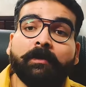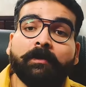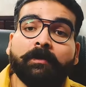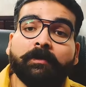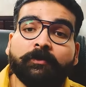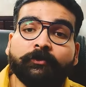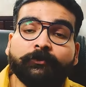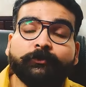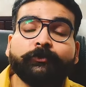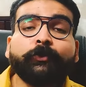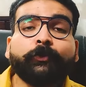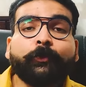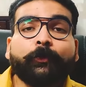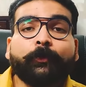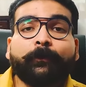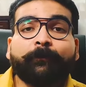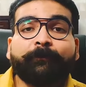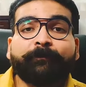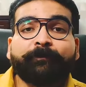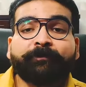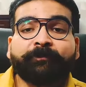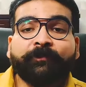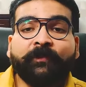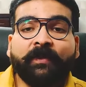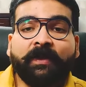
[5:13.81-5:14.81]

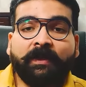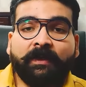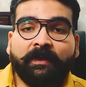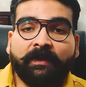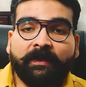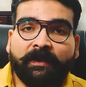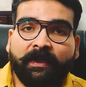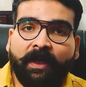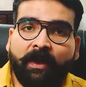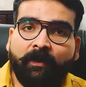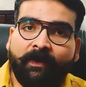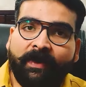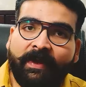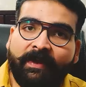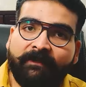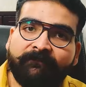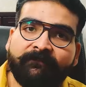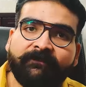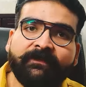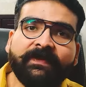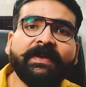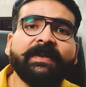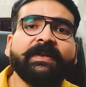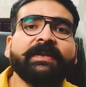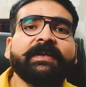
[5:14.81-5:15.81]
So now
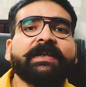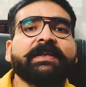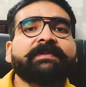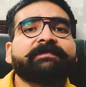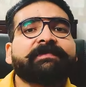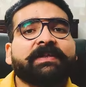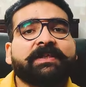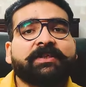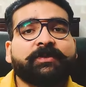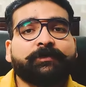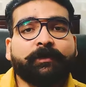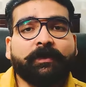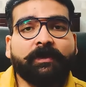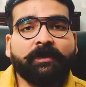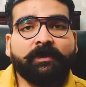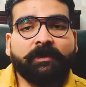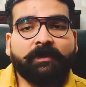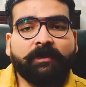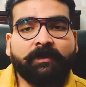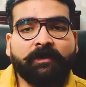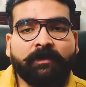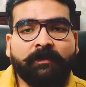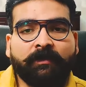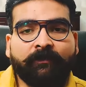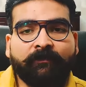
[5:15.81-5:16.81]
every individual
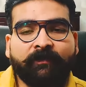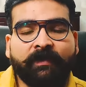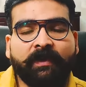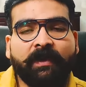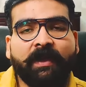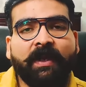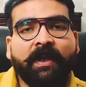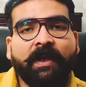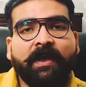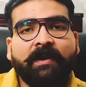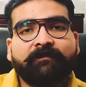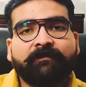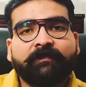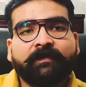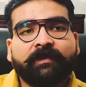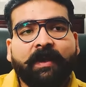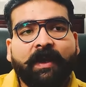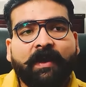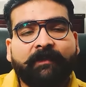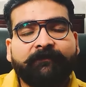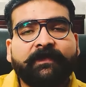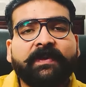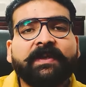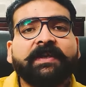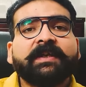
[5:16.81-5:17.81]
will have
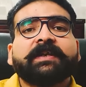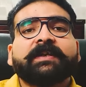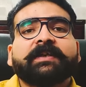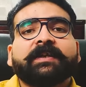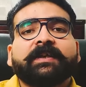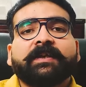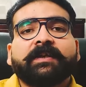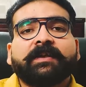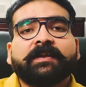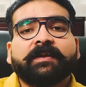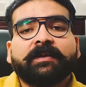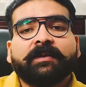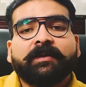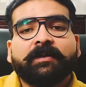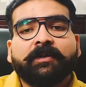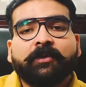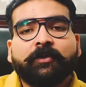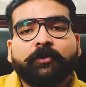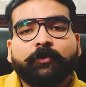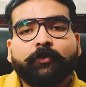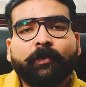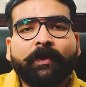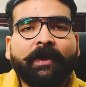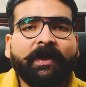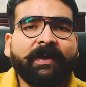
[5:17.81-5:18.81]
affinity
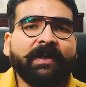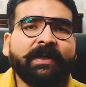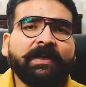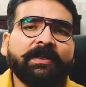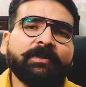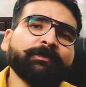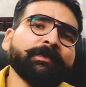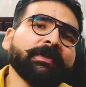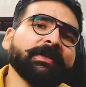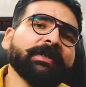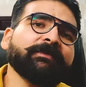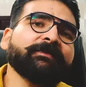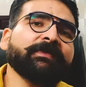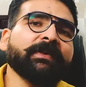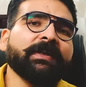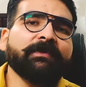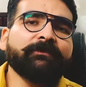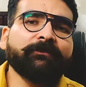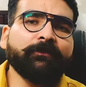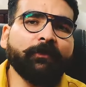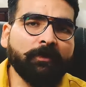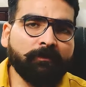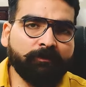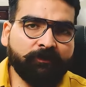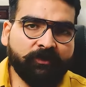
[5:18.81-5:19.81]
to connect with
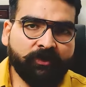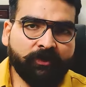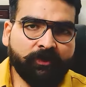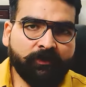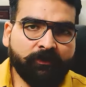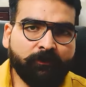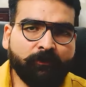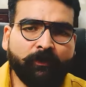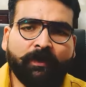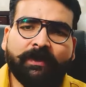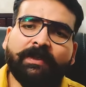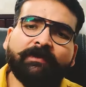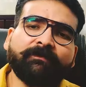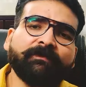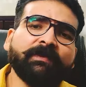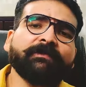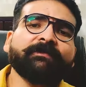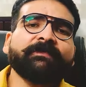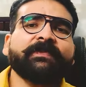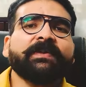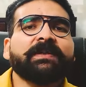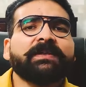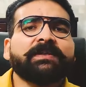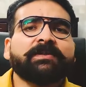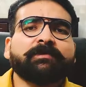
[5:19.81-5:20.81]
different forms, whatever
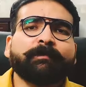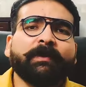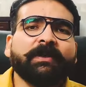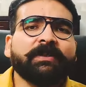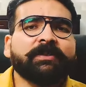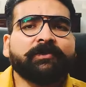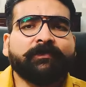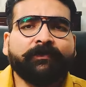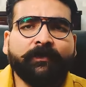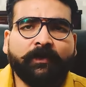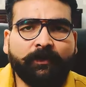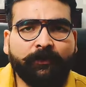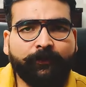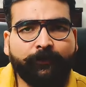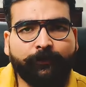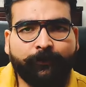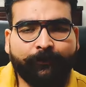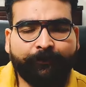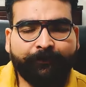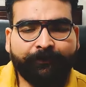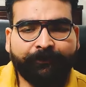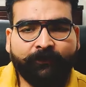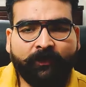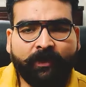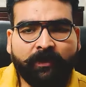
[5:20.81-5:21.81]
feels best for you.
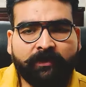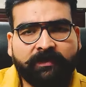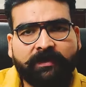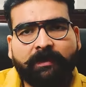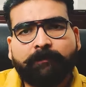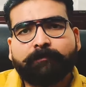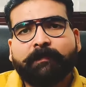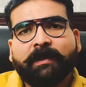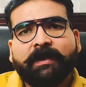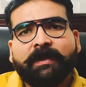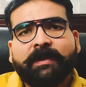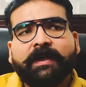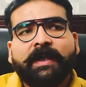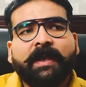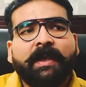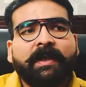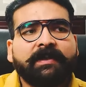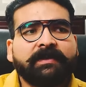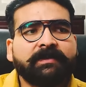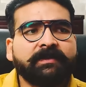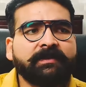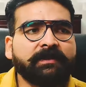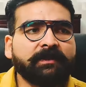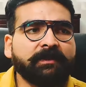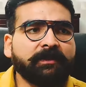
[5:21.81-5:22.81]
Somebody
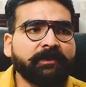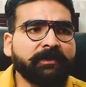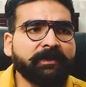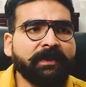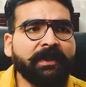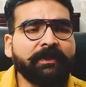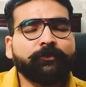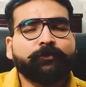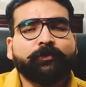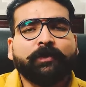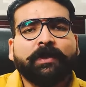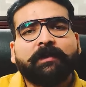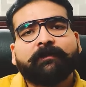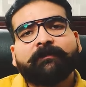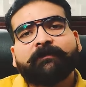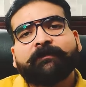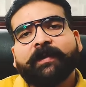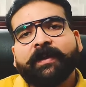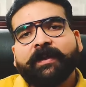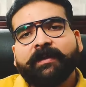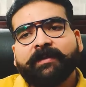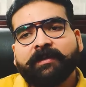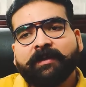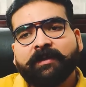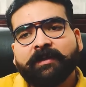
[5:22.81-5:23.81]
has natural
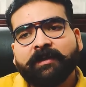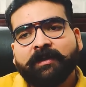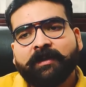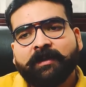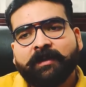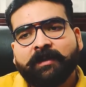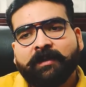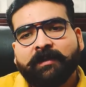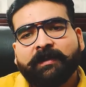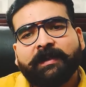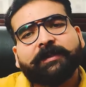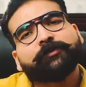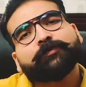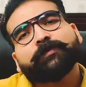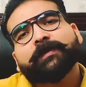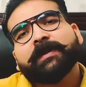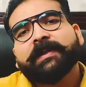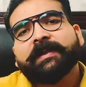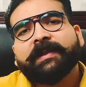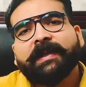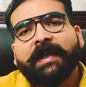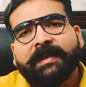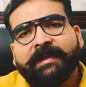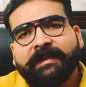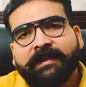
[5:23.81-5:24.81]
faith,
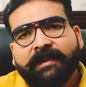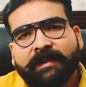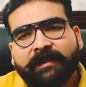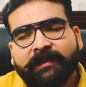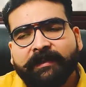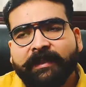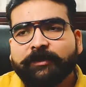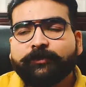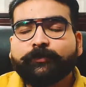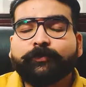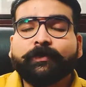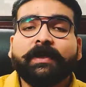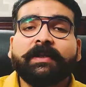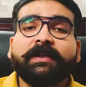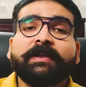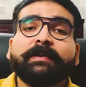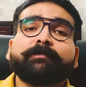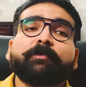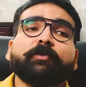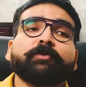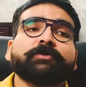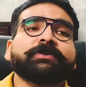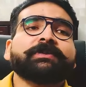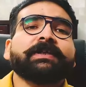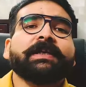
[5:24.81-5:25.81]
natural liking, natural
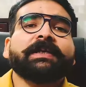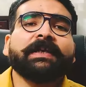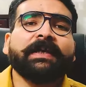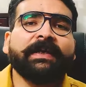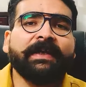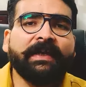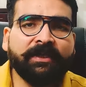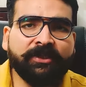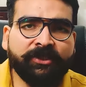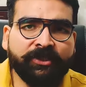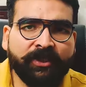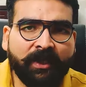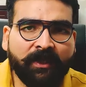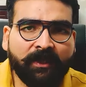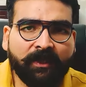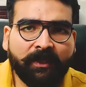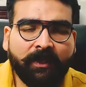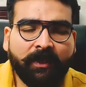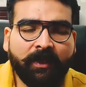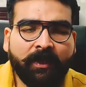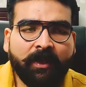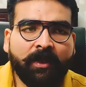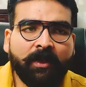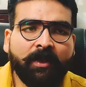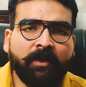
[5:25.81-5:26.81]
emotional
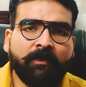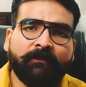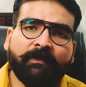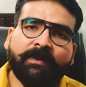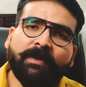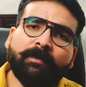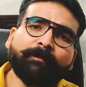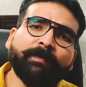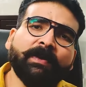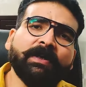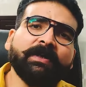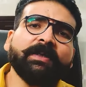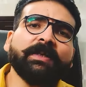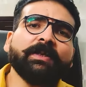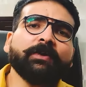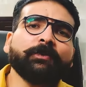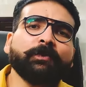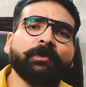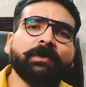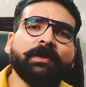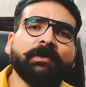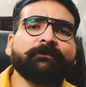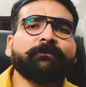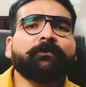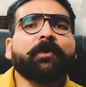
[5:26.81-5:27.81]
connection with a
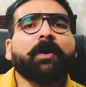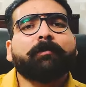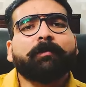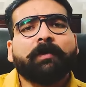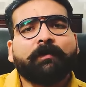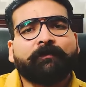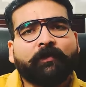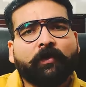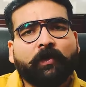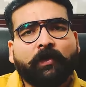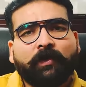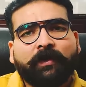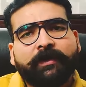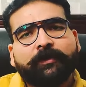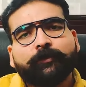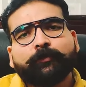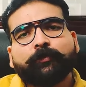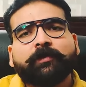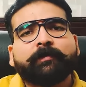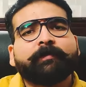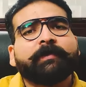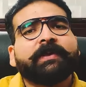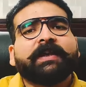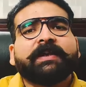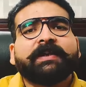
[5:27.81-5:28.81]
particular form of God. It
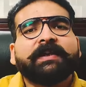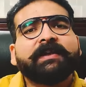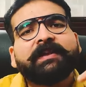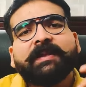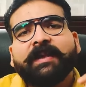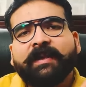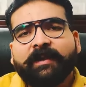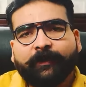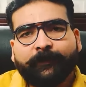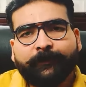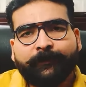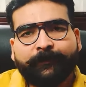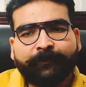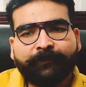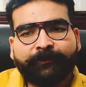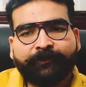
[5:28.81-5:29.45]
could be anything.